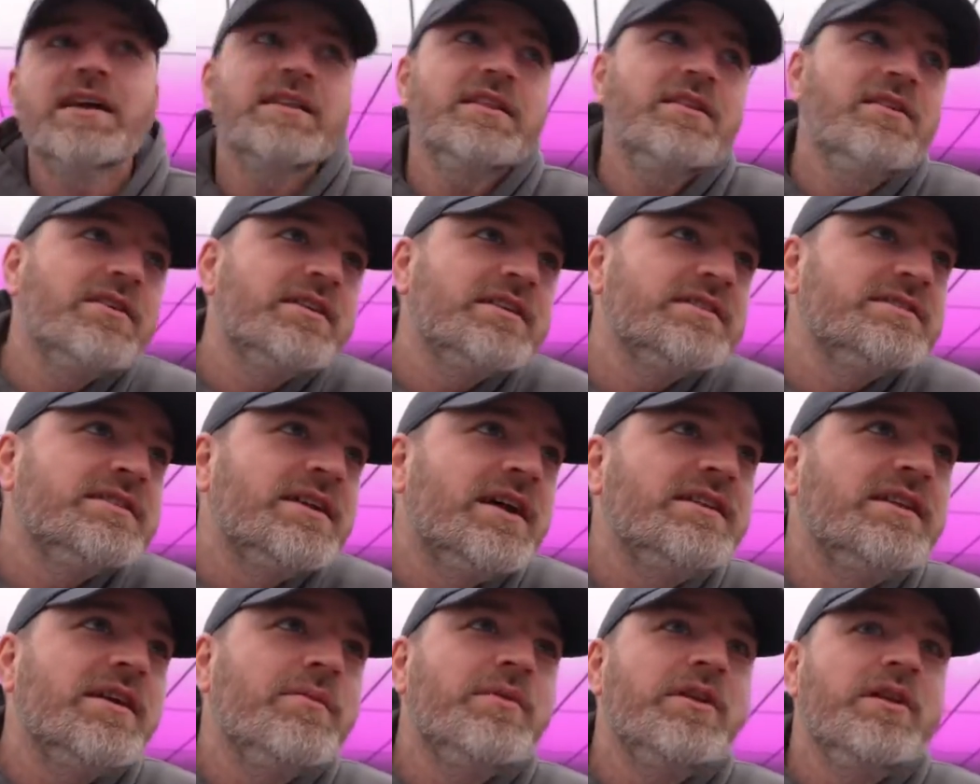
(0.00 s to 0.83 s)
Look, it's
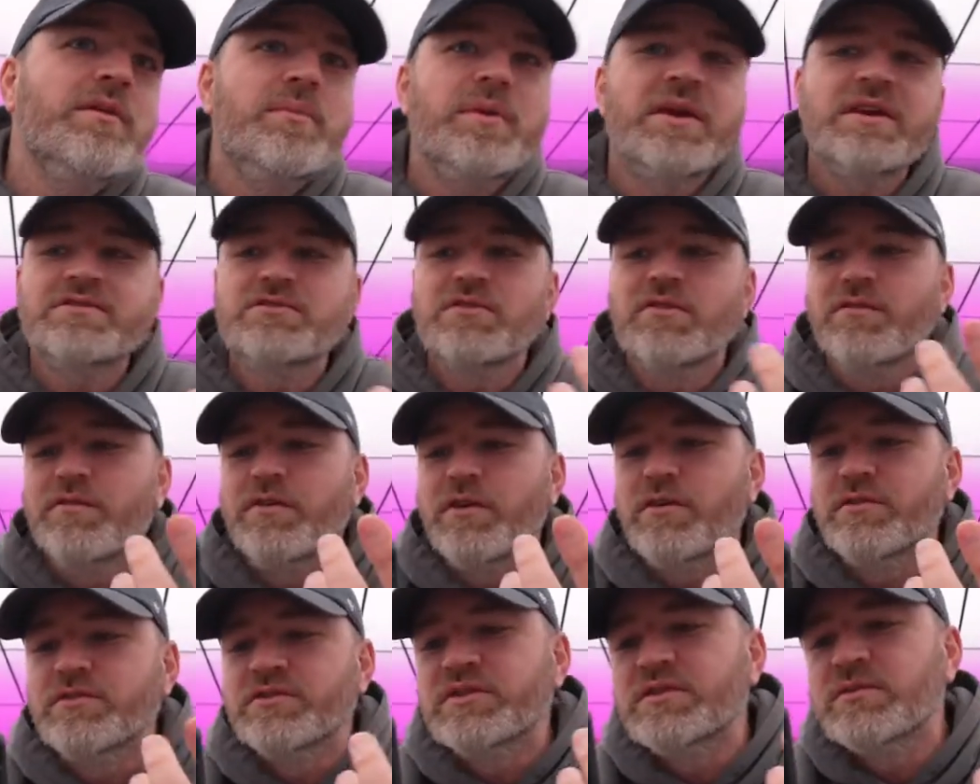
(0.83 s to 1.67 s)
not that many Pixel
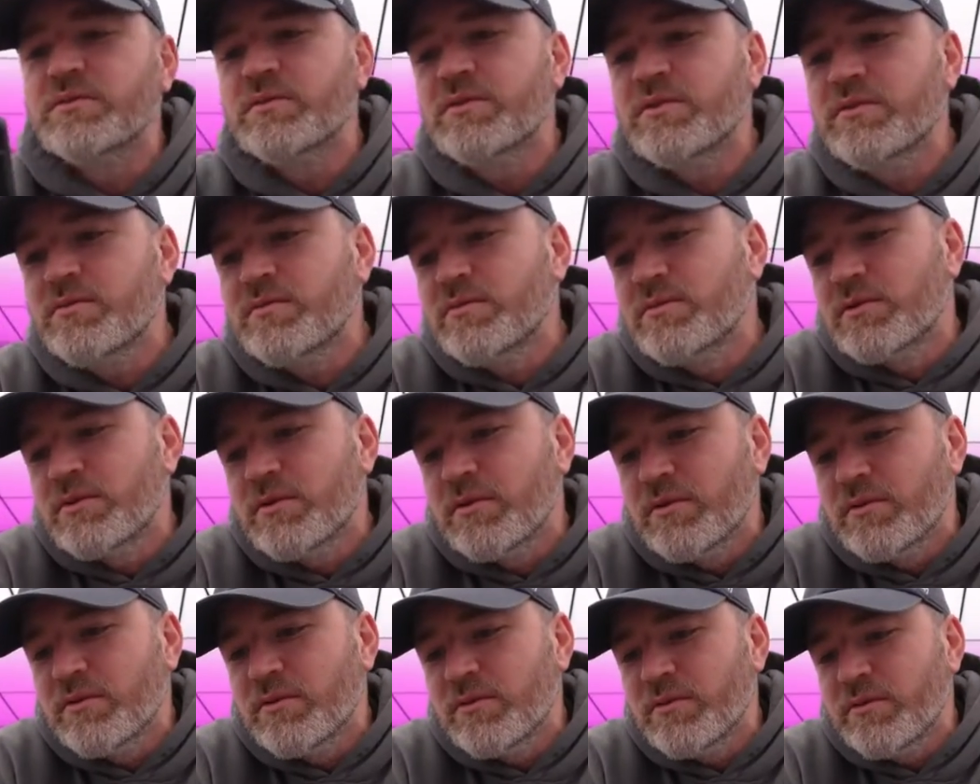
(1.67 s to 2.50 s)
phones.
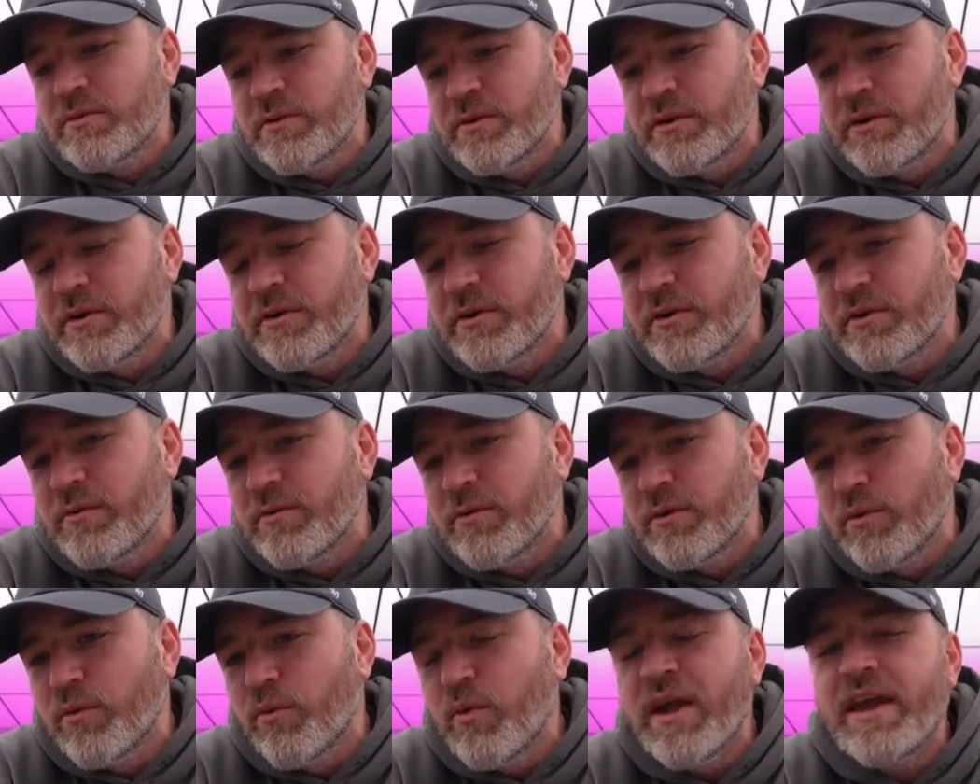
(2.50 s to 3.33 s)

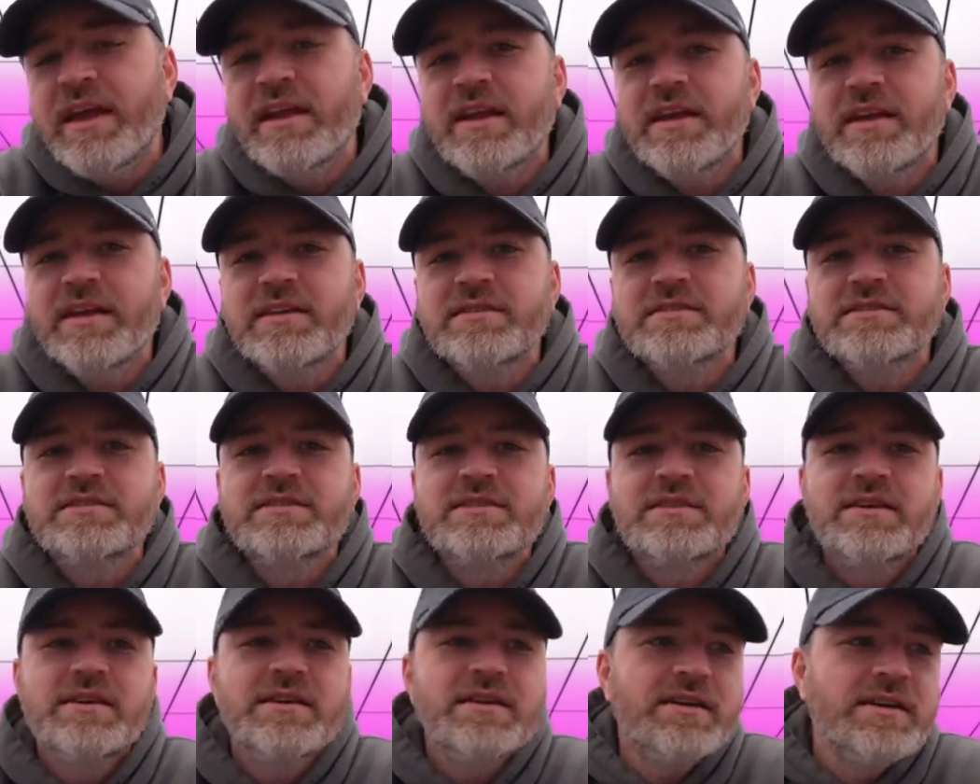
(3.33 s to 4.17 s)
We're waiting. It's
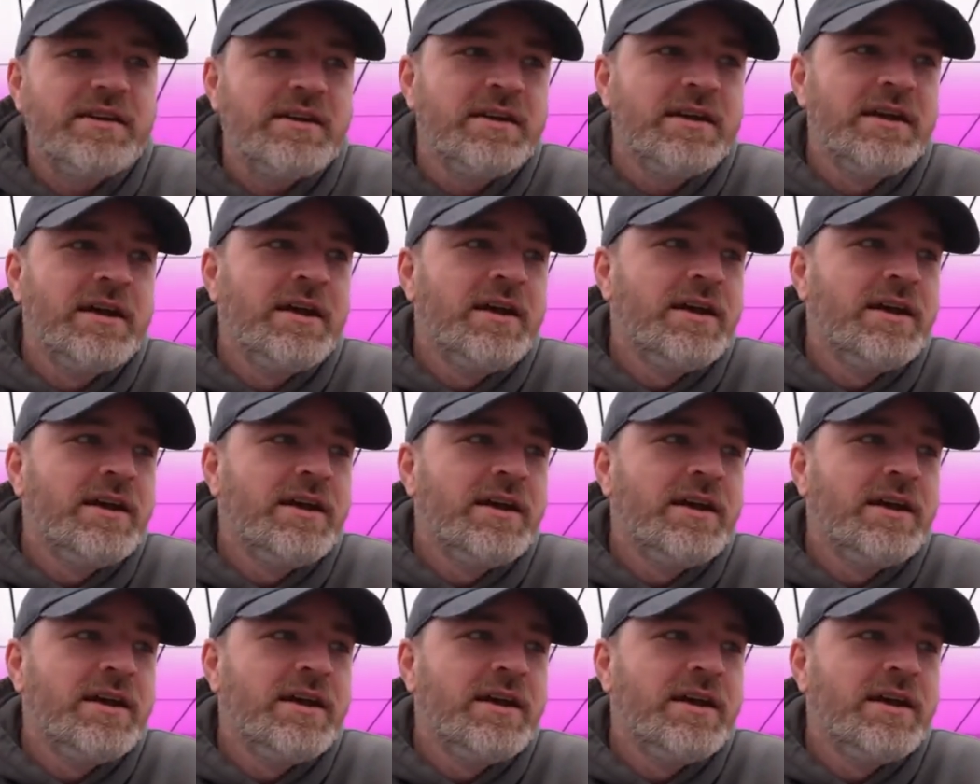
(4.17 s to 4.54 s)
a